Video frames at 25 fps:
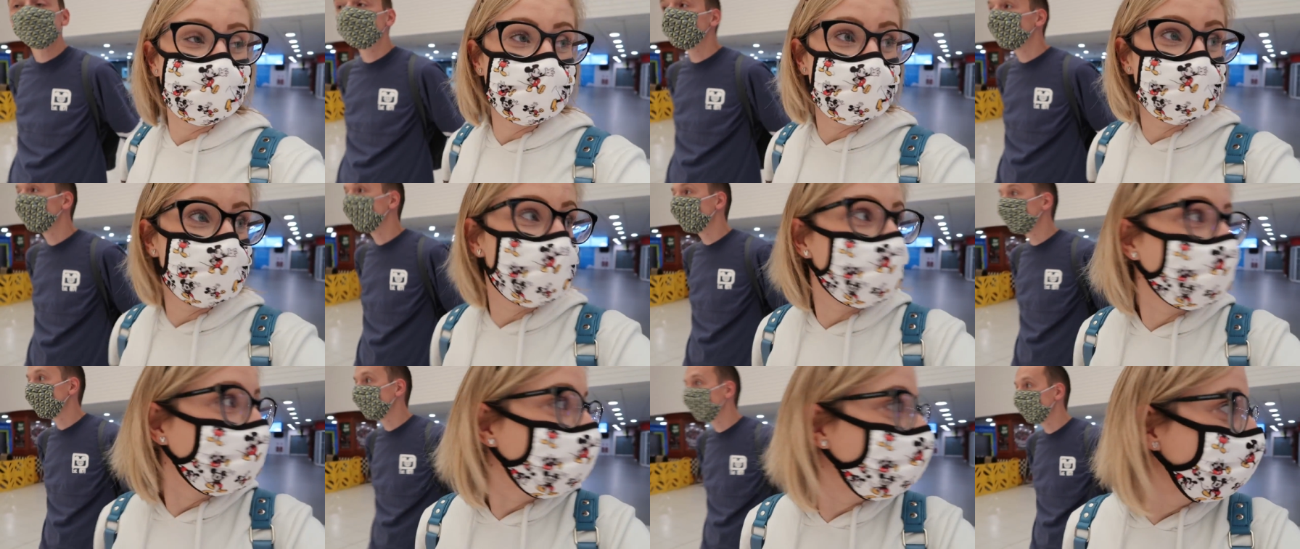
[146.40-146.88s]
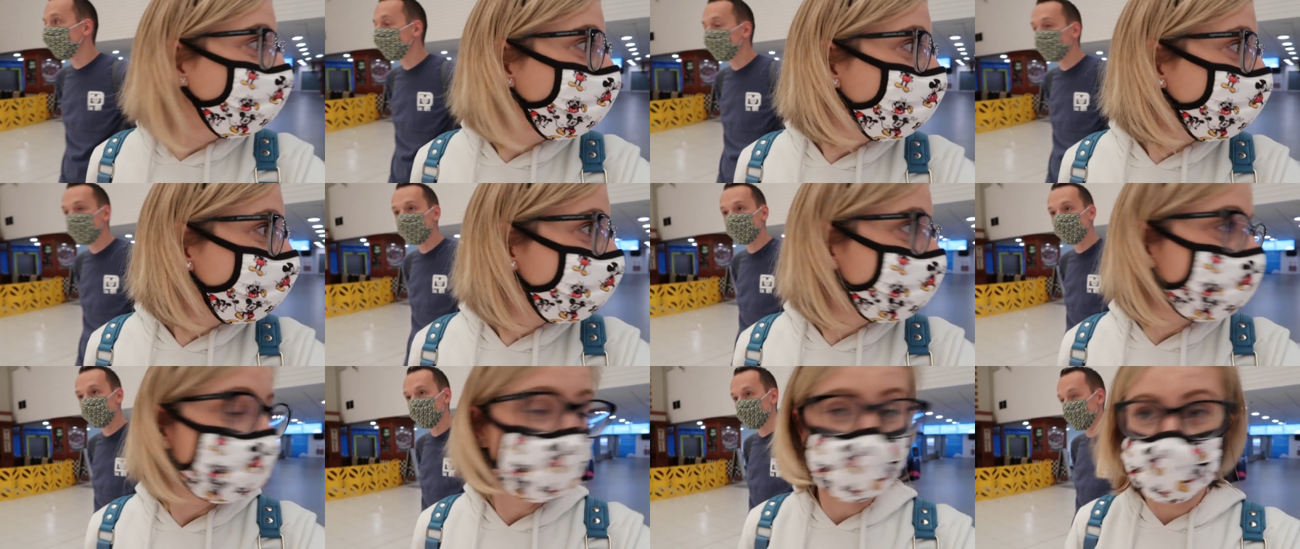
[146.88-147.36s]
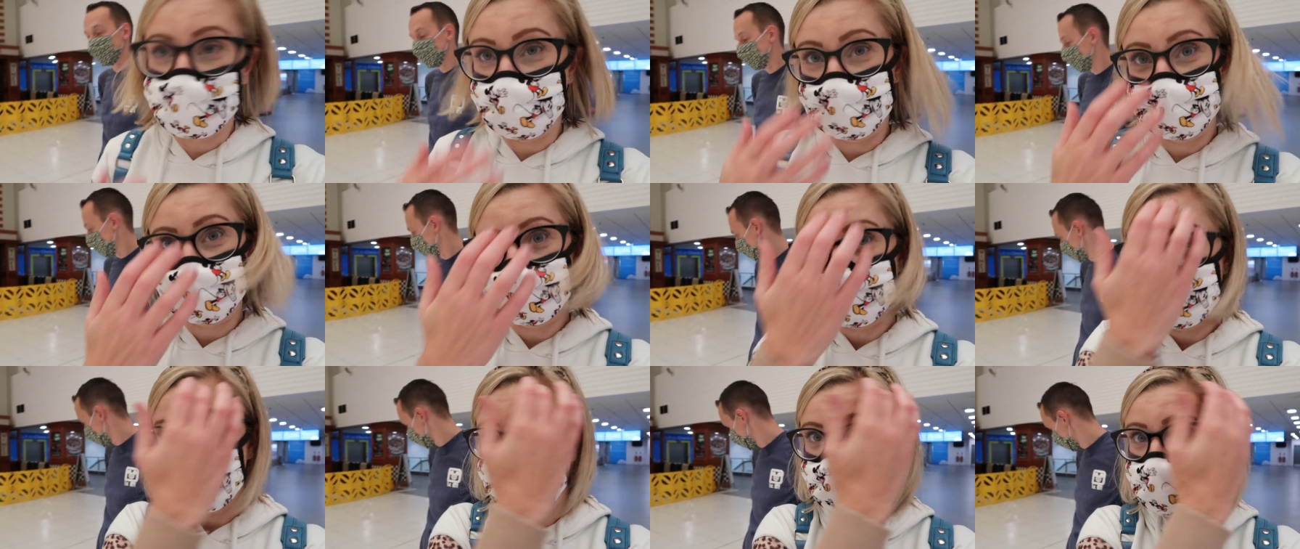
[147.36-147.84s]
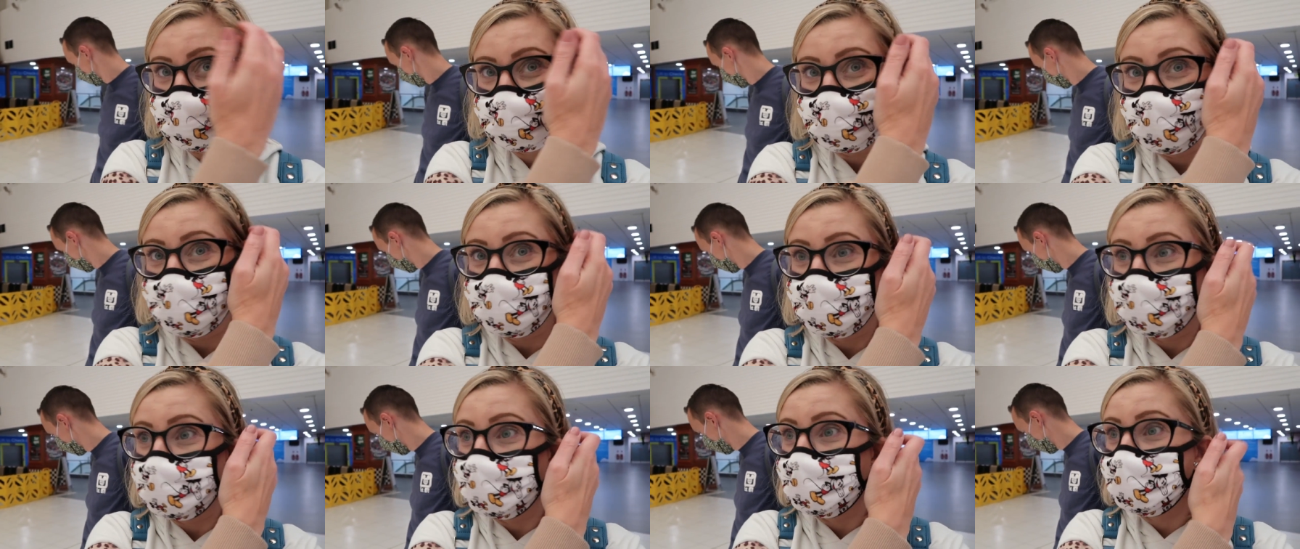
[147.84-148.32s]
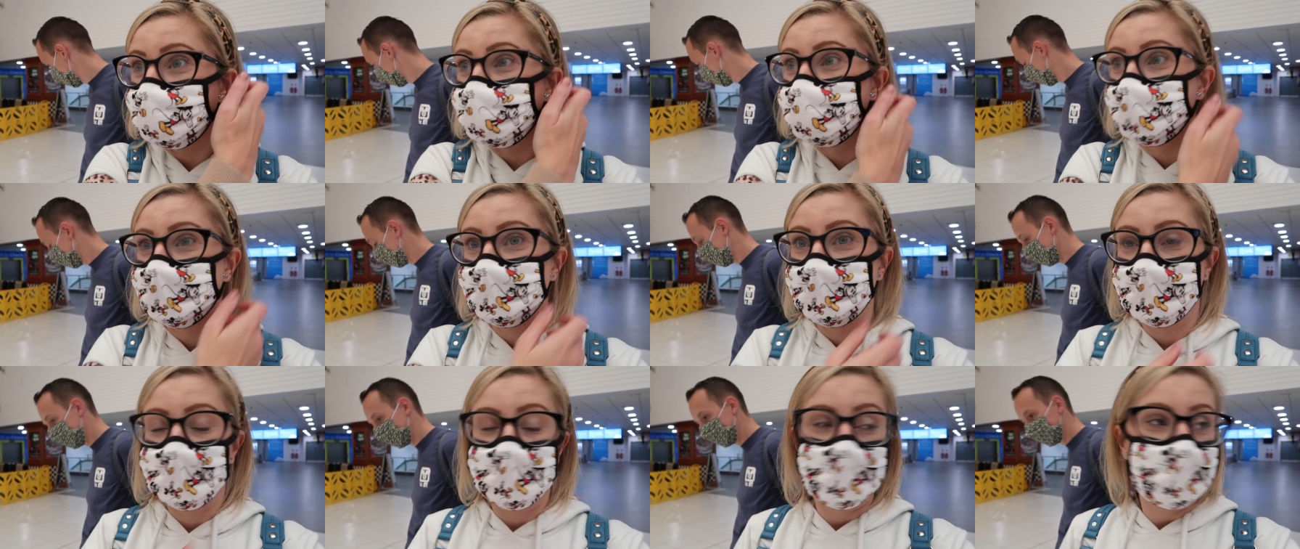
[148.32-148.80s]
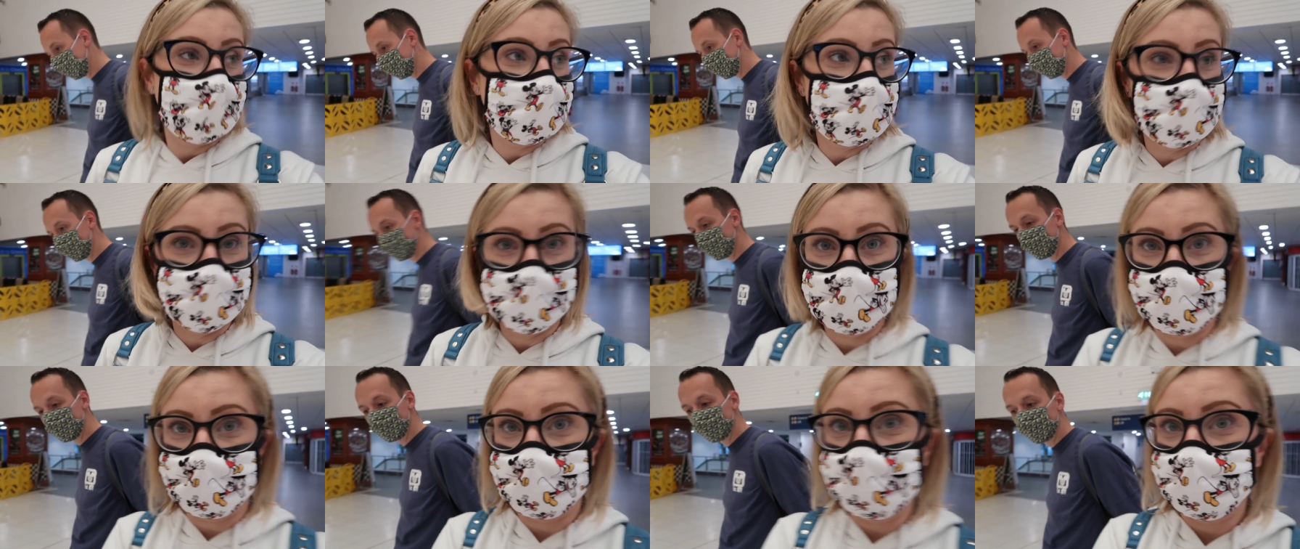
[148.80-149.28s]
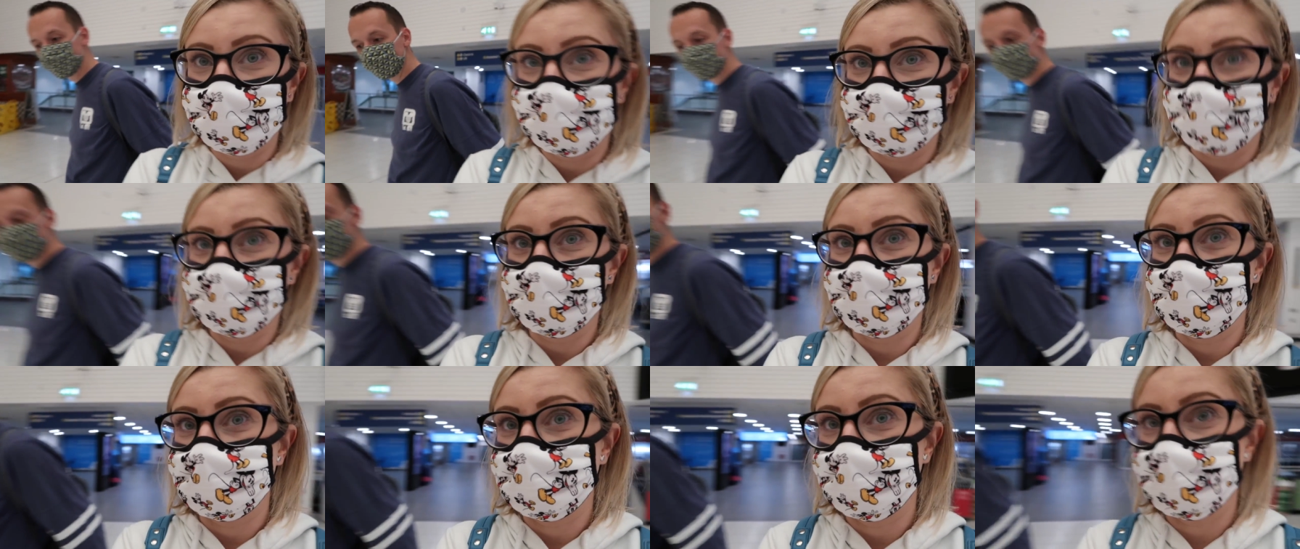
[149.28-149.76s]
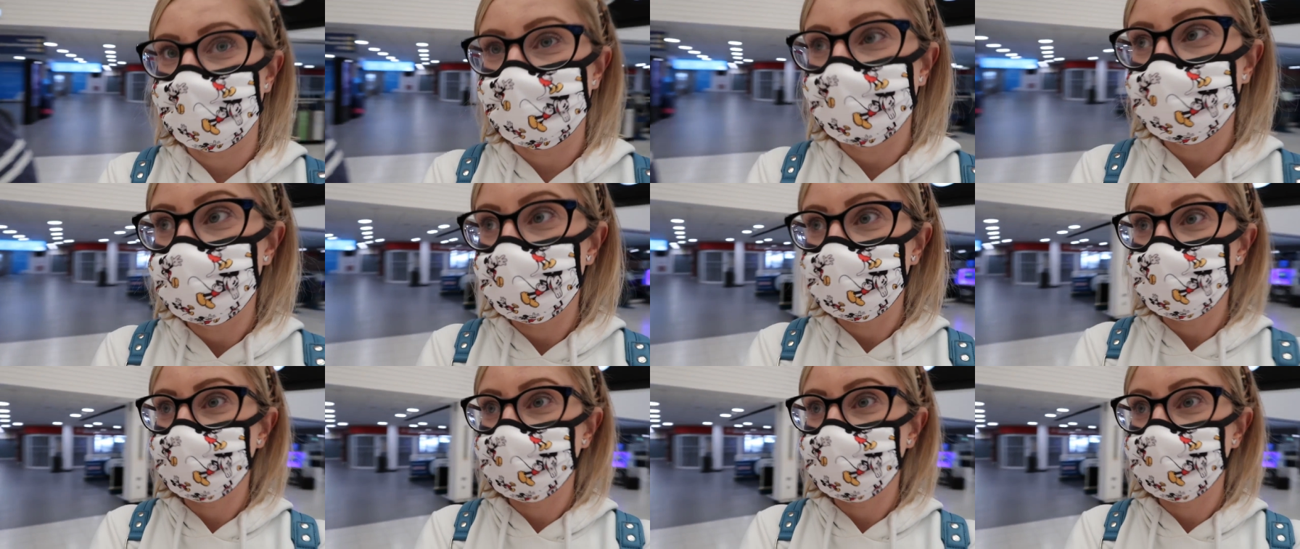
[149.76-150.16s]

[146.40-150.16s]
feels so surreal to be traveling um, the airport is